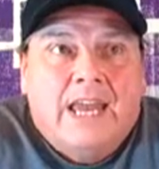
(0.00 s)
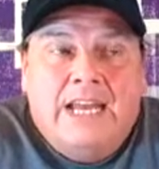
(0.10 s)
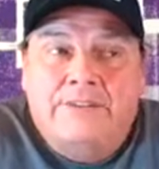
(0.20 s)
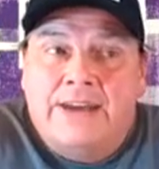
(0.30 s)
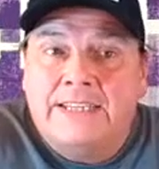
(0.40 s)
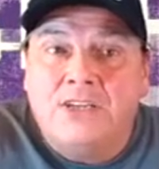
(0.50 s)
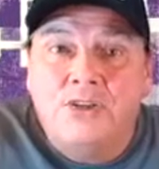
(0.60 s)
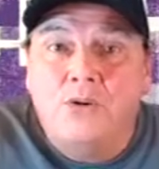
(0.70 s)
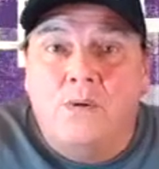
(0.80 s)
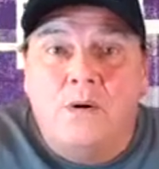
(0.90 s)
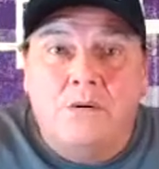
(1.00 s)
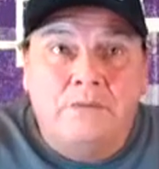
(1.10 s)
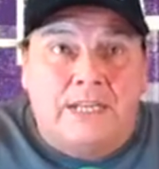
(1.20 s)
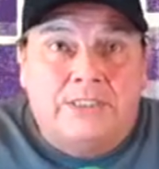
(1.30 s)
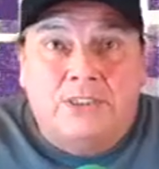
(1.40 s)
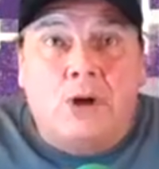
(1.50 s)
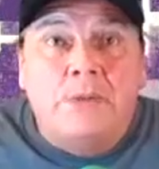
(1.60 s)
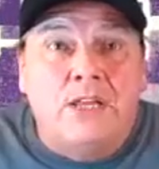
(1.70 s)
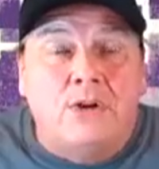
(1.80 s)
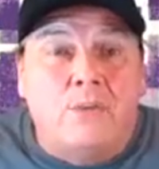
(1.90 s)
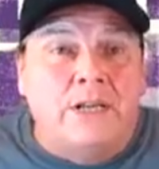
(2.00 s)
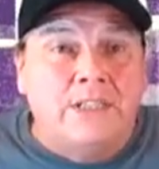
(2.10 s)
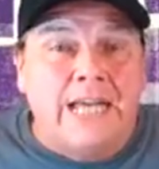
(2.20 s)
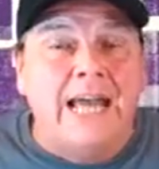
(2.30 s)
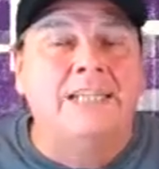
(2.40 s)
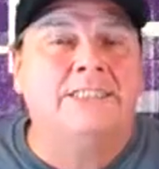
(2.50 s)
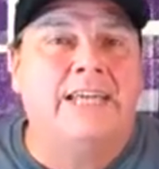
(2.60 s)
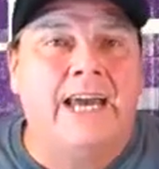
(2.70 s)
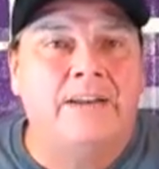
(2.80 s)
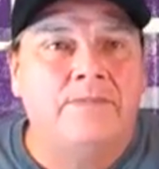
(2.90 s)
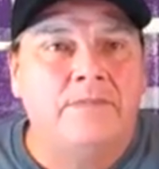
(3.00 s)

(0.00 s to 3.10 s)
And the fact that that so many don't want to acknowledge that,